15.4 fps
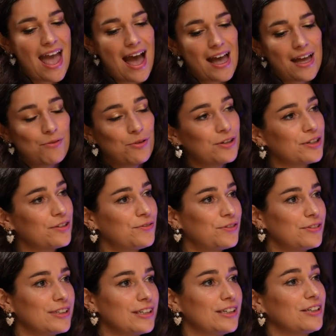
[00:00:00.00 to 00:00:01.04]
I work
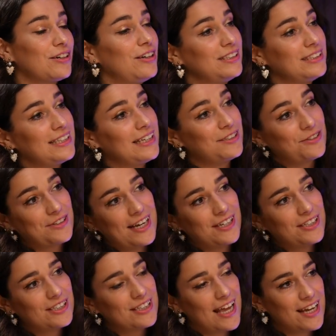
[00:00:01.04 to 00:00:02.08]
for a content
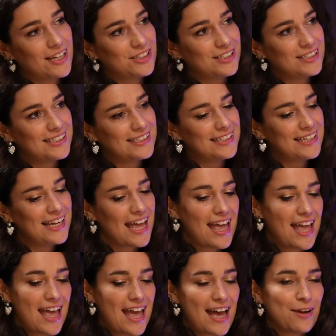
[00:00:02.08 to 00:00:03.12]
creation agency,
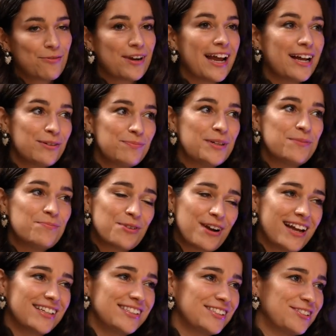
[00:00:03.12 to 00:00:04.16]
and we're helping
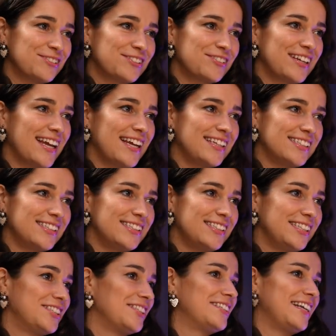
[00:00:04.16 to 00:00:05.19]
brands to create
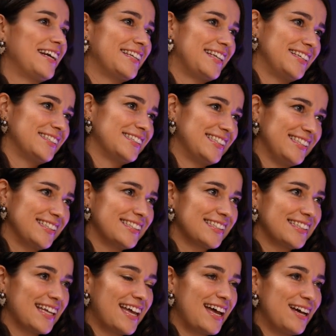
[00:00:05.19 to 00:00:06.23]
digital
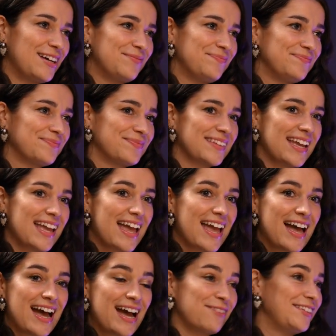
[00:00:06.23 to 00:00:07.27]
identities.
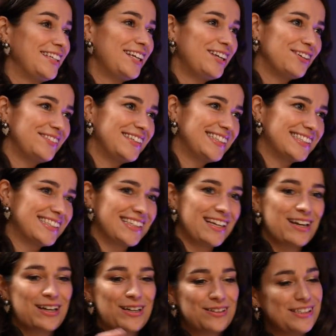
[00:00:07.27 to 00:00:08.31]
I really love it.
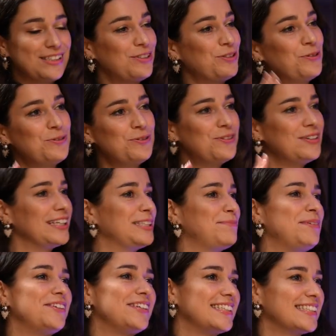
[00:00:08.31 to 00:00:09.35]
The two
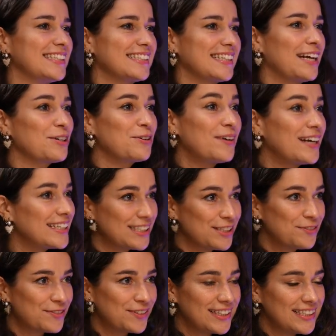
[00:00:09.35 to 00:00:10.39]
experiences are quite
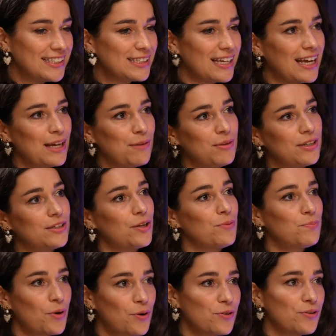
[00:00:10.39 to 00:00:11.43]
different, but they're
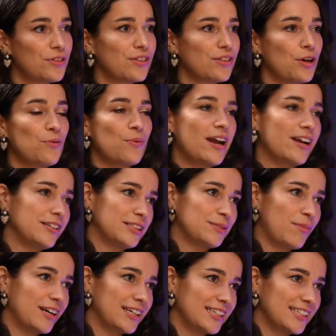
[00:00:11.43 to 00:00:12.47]
both awareness
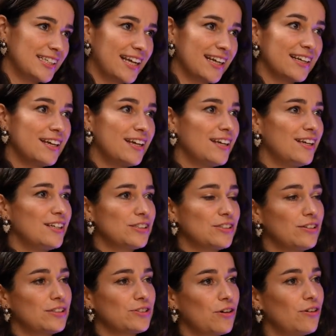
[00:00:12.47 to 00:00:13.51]
marketing.
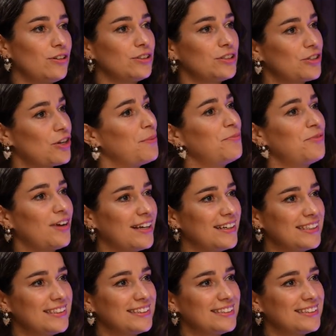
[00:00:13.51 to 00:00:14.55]
So it's all top
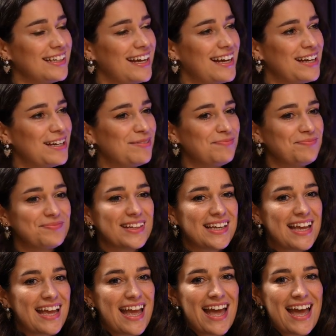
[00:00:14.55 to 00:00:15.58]
funnel,
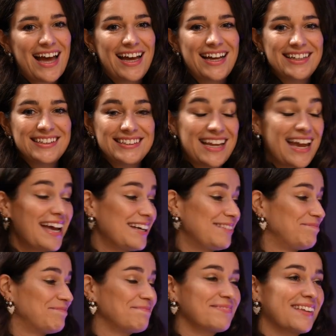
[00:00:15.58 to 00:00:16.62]
and yeah.
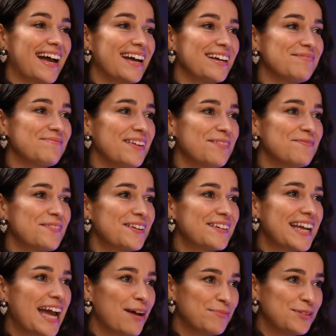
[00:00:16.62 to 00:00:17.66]
I'm
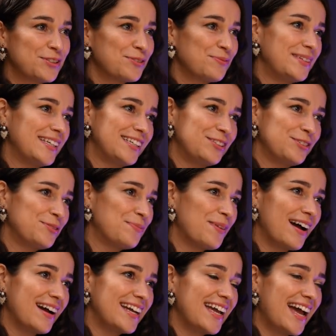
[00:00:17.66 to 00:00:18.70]
very happy to be in
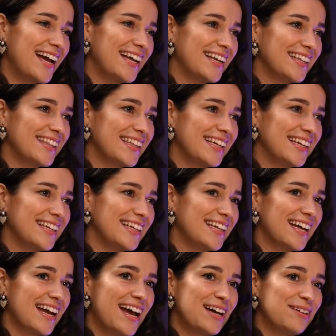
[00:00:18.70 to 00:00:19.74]
Dubai, and I
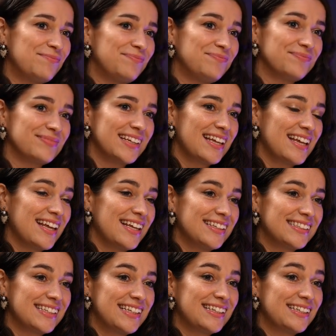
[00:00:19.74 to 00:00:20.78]
think
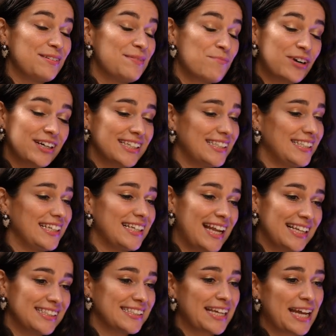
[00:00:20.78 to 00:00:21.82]
the marketing
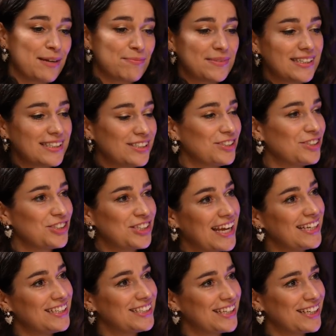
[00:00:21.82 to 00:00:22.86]
landscape is
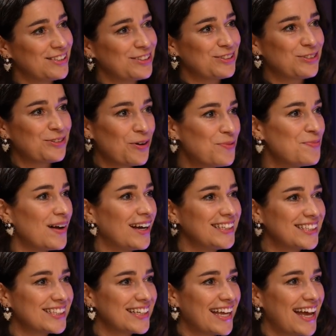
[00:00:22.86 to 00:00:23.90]
changing so
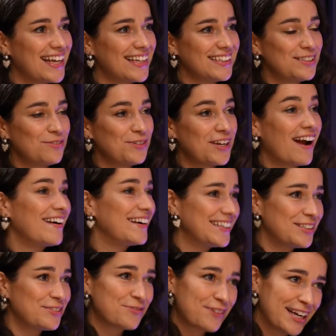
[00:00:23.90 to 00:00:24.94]
much, and we are
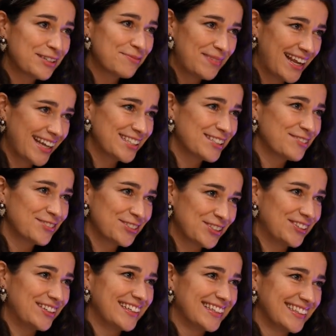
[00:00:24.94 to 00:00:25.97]
in the right place for
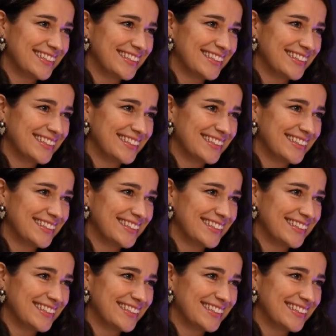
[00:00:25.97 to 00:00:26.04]
sure.